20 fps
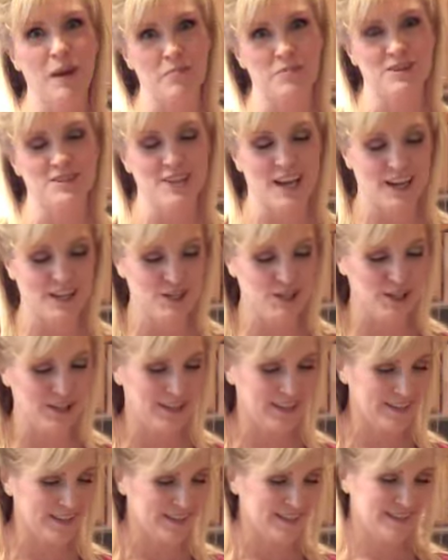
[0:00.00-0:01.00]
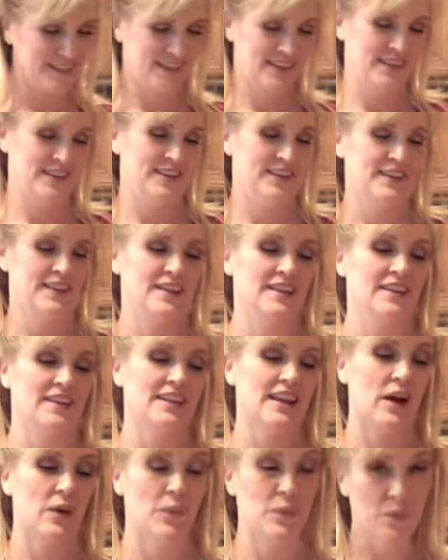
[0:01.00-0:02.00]
pepper jack cheese.
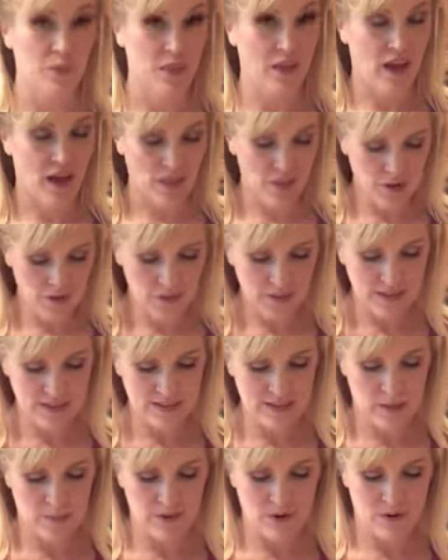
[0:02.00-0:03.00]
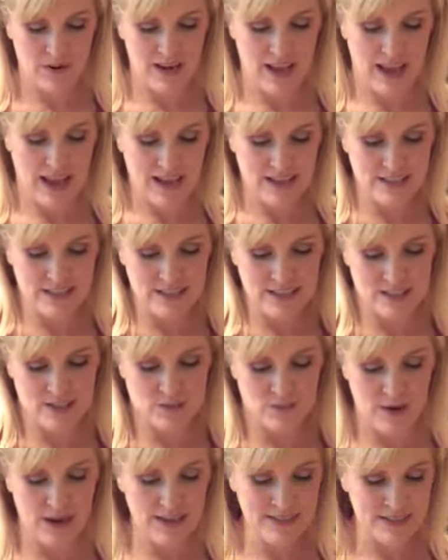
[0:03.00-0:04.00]
Now, the other things that I'm going to add to
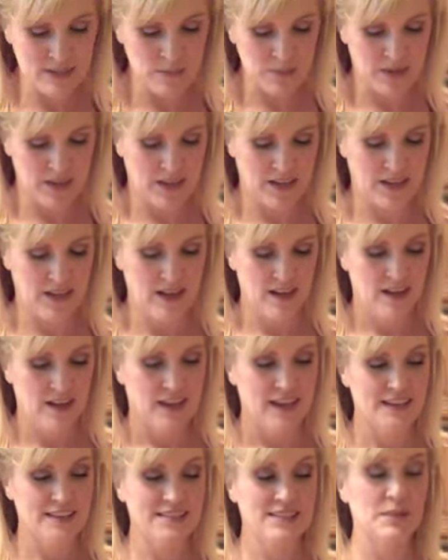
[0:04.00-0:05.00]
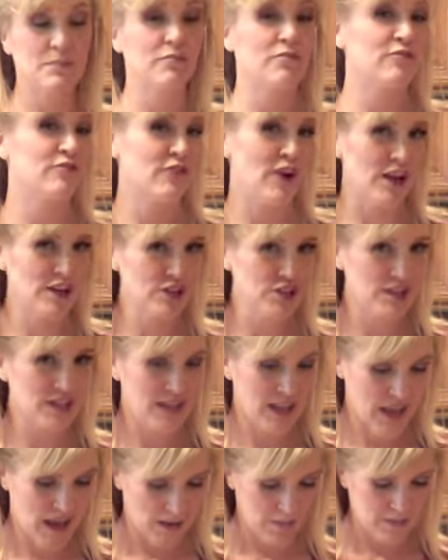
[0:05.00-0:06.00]
this recipe is some fresh
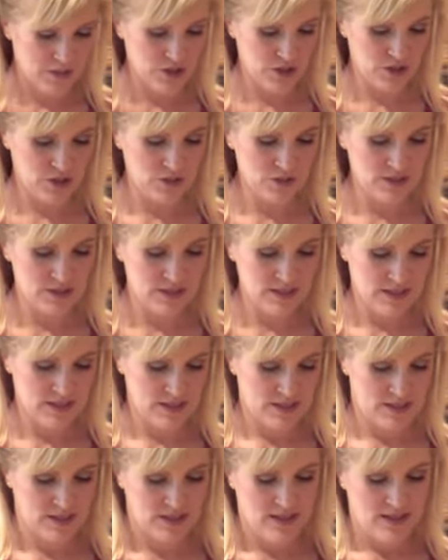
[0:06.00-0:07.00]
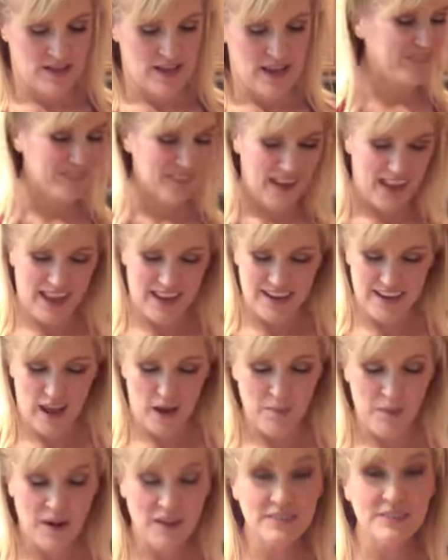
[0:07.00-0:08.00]
lime juice, and
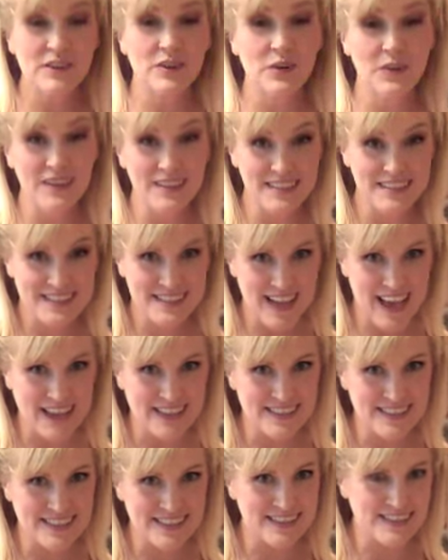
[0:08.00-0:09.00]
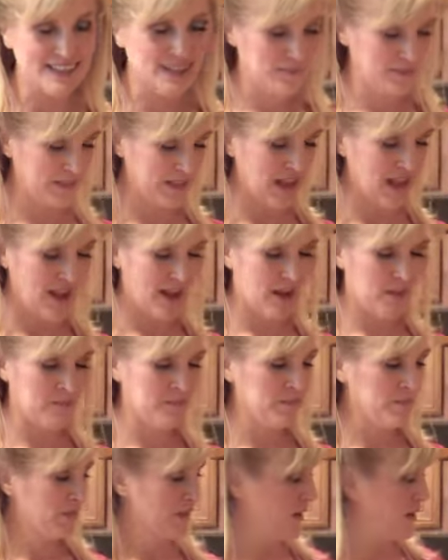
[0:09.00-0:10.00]
I'm also going to zest some lime
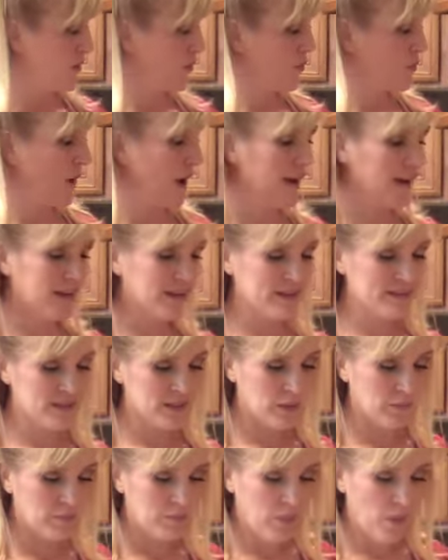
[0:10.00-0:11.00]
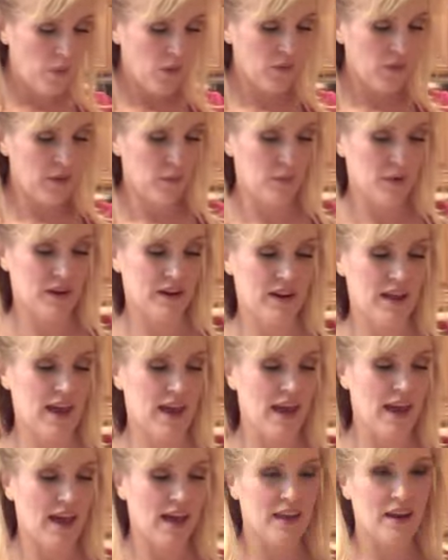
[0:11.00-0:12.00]
right into the bowl that we're going to
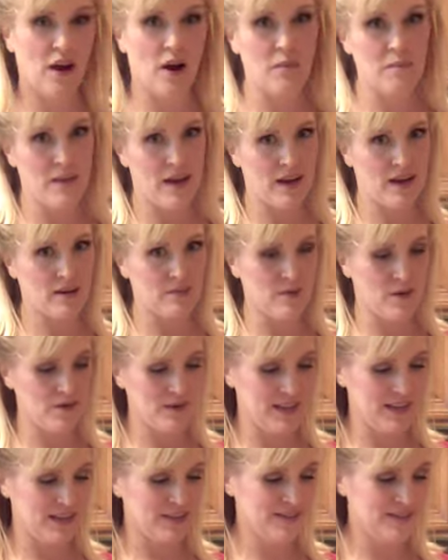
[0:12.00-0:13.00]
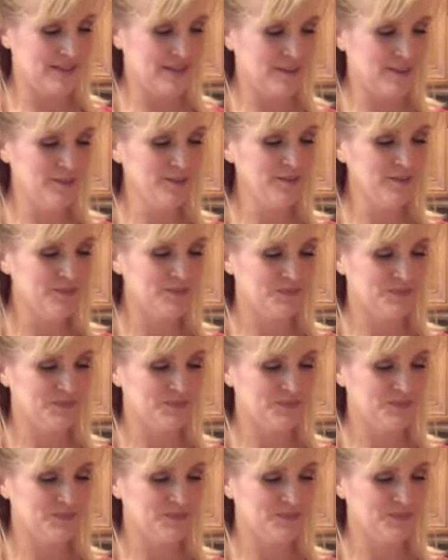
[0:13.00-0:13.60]
add our macaroni into,